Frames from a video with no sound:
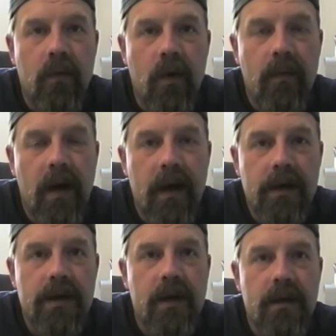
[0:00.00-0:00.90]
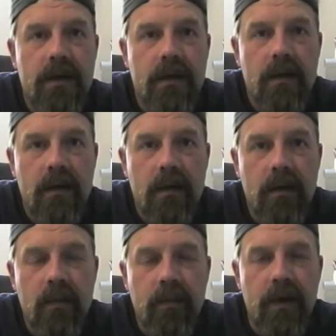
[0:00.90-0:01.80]
1x6
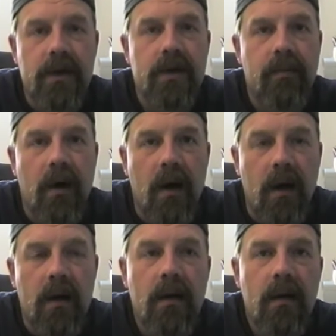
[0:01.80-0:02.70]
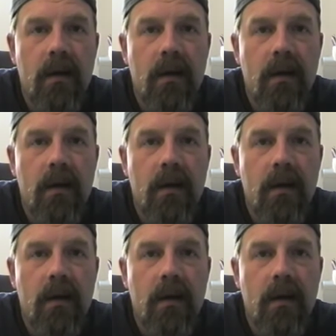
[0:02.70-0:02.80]
pieces of pine